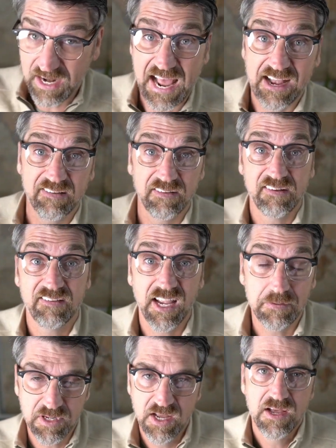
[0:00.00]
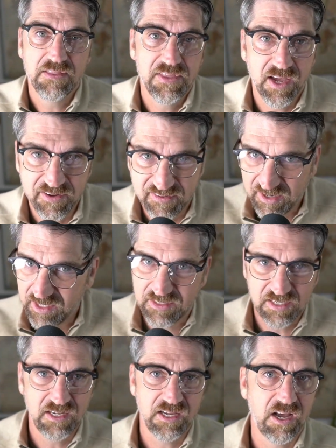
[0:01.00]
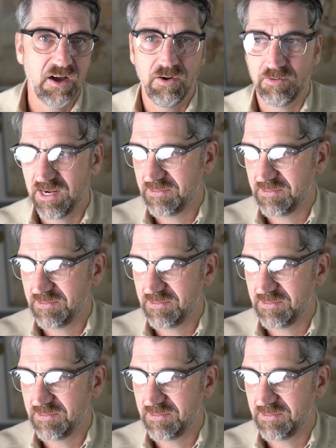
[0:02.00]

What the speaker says: actually shaped the GTO, right?